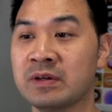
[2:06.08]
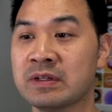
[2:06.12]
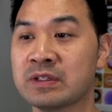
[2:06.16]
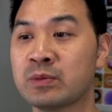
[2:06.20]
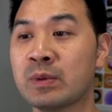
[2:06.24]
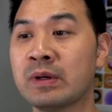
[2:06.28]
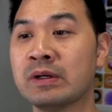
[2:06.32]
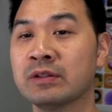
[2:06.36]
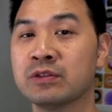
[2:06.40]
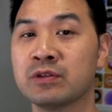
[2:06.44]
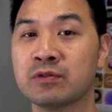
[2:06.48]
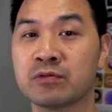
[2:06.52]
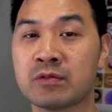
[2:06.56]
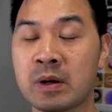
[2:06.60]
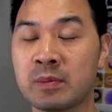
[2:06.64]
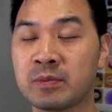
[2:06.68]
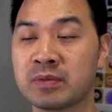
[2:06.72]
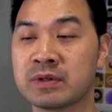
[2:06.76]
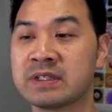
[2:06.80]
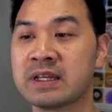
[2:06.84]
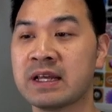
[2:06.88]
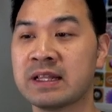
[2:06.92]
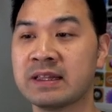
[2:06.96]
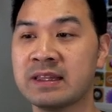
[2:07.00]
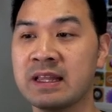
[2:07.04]
as well to
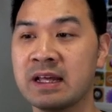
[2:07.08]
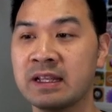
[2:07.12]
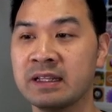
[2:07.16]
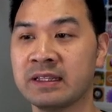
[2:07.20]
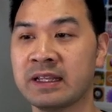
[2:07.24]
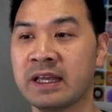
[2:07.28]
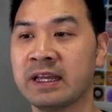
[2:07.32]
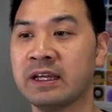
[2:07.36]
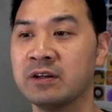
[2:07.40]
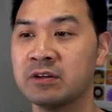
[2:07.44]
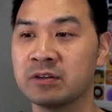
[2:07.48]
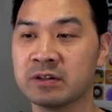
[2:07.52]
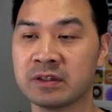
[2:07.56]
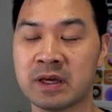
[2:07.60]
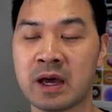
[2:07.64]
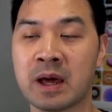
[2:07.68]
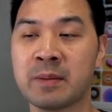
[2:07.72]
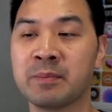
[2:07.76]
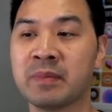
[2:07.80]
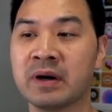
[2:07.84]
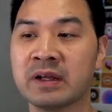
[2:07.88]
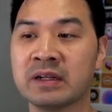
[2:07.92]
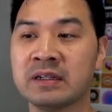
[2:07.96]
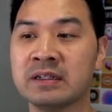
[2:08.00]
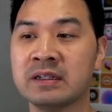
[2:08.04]
represent that link or
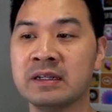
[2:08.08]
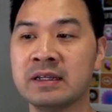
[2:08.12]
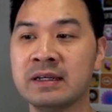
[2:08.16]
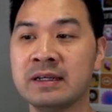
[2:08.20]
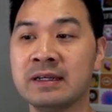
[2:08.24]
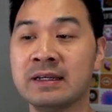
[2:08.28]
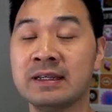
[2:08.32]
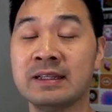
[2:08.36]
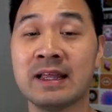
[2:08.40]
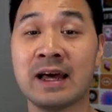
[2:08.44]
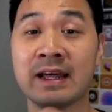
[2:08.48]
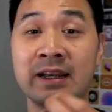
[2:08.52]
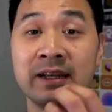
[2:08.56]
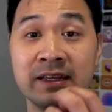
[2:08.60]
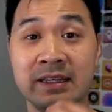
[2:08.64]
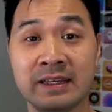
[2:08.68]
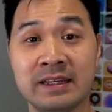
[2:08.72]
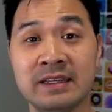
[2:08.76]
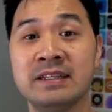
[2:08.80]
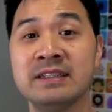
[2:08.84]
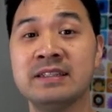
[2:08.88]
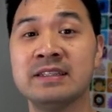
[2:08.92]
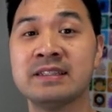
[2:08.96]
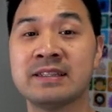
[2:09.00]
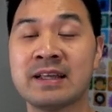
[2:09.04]
that button that
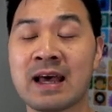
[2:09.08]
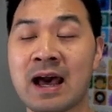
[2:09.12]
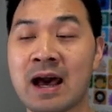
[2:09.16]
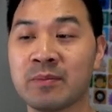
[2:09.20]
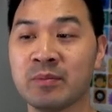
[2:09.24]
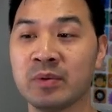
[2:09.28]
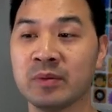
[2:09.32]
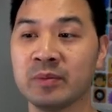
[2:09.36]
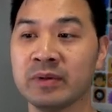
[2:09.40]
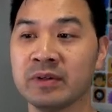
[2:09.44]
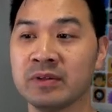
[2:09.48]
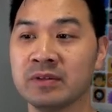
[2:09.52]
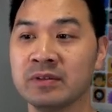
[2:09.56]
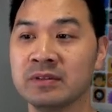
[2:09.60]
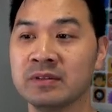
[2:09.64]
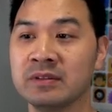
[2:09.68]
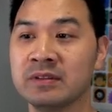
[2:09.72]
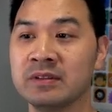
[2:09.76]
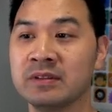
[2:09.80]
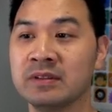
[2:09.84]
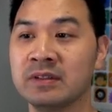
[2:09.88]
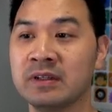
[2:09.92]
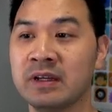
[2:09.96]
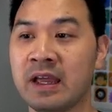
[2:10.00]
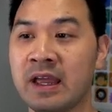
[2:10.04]
is tappable.
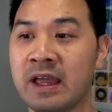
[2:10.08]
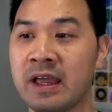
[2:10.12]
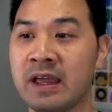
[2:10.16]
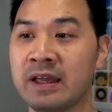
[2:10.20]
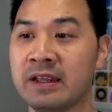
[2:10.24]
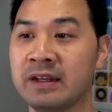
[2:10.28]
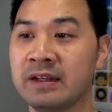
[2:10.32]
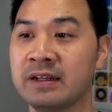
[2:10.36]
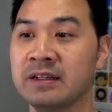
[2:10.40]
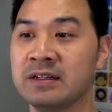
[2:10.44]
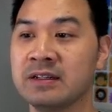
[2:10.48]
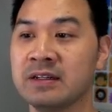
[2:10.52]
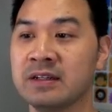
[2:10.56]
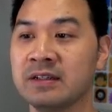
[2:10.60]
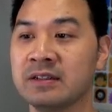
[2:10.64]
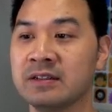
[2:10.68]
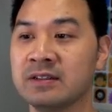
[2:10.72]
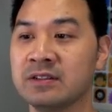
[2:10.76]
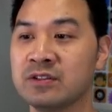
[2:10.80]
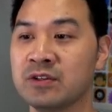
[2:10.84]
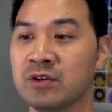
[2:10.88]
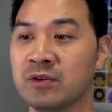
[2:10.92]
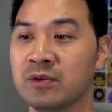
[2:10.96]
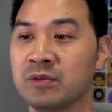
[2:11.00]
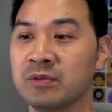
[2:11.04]
And
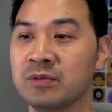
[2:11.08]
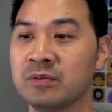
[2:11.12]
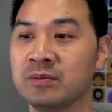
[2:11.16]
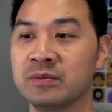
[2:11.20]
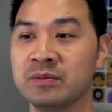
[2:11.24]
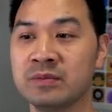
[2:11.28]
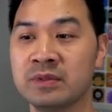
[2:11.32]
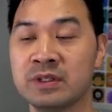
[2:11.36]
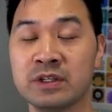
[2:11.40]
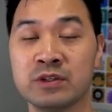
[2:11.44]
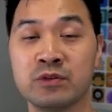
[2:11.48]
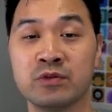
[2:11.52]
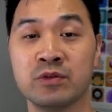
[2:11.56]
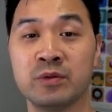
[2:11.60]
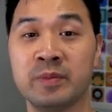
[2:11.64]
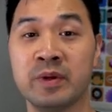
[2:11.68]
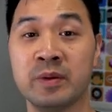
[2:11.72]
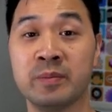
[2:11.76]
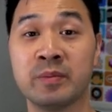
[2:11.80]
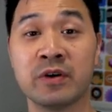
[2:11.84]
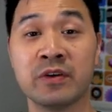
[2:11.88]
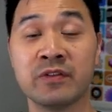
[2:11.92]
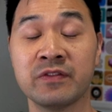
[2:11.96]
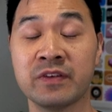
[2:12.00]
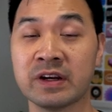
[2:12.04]
so this would
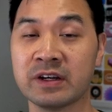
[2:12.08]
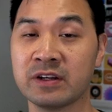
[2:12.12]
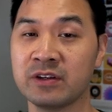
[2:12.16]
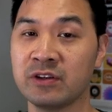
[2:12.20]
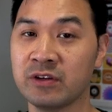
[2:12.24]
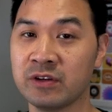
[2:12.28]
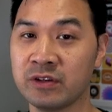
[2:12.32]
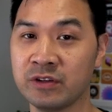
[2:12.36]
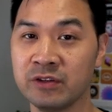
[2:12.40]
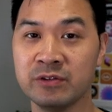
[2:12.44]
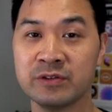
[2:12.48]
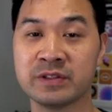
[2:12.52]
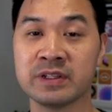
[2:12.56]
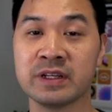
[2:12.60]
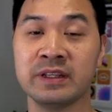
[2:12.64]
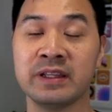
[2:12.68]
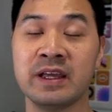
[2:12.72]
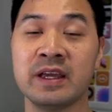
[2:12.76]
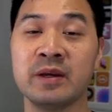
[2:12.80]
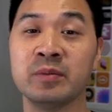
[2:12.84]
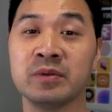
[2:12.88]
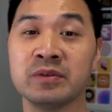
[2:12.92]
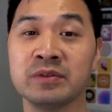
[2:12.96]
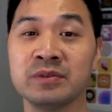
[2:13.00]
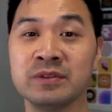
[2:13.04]
be perfect. You could use a
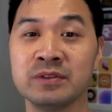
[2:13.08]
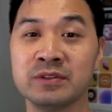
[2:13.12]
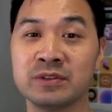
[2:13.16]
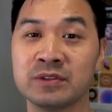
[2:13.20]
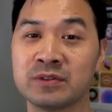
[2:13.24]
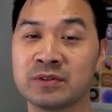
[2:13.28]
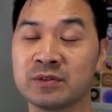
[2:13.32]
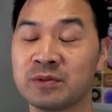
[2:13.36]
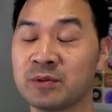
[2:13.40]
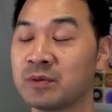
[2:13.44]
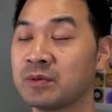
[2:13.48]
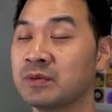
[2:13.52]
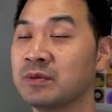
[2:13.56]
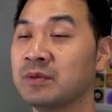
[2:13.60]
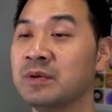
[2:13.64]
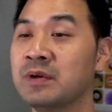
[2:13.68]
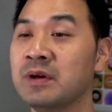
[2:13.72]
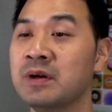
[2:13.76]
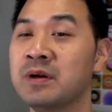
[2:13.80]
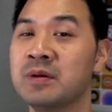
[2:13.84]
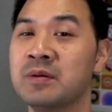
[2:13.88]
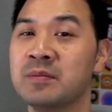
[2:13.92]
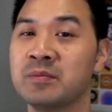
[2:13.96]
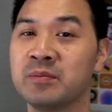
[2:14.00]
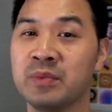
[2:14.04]
label to
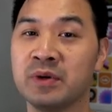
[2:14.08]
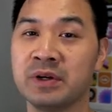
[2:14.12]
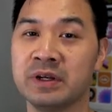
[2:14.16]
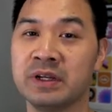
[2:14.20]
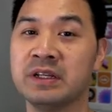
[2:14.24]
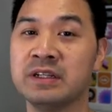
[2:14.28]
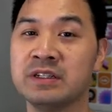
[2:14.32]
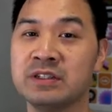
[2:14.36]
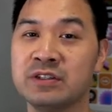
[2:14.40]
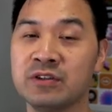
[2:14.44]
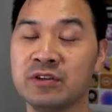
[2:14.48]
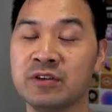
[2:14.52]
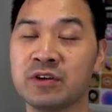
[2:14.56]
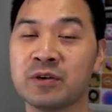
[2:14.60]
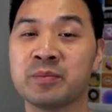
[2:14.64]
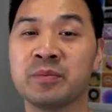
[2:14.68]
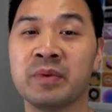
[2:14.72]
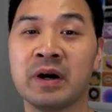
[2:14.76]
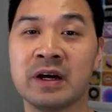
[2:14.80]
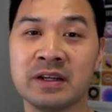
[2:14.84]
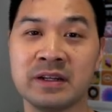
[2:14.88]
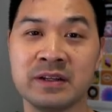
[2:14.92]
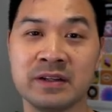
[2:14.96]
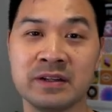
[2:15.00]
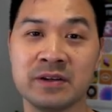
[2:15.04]
put into your
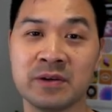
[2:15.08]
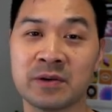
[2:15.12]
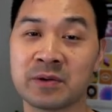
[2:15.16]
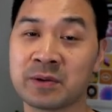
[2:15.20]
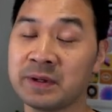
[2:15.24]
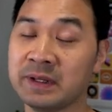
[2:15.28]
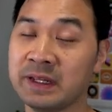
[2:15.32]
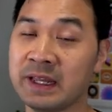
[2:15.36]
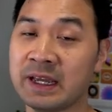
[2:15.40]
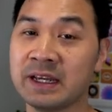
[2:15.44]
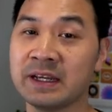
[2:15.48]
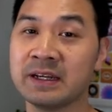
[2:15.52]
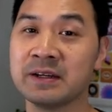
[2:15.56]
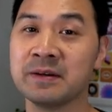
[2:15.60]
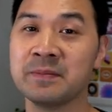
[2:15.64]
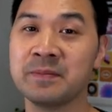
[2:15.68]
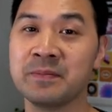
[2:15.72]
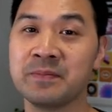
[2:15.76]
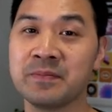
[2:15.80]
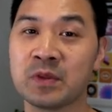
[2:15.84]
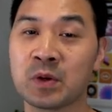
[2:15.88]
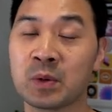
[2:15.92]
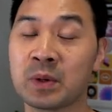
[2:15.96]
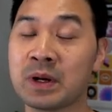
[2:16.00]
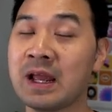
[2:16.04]
button or link
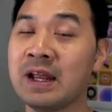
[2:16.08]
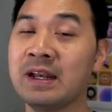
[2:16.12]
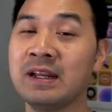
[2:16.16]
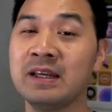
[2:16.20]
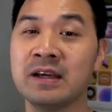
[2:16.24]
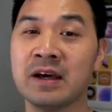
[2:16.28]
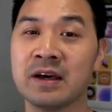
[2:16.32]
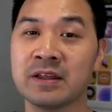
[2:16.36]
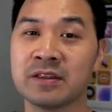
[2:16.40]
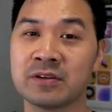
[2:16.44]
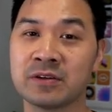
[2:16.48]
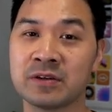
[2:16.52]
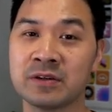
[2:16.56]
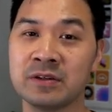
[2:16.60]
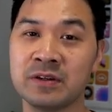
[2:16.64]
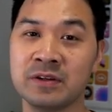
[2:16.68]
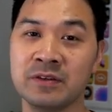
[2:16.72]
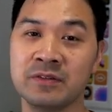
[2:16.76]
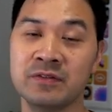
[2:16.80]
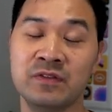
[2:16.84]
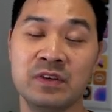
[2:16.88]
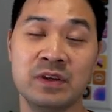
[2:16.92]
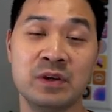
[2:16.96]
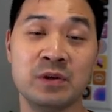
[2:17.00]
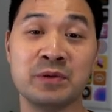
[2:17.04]
or any other
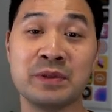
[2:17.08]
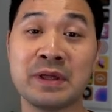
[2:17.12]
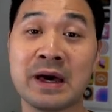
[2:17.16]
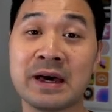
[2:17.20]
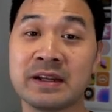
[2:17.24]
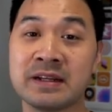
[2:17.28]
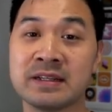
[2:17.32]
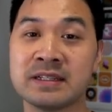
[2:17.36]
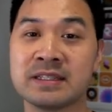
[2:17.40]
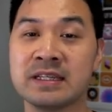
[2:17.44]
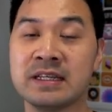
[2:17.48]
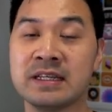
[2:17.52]
view that is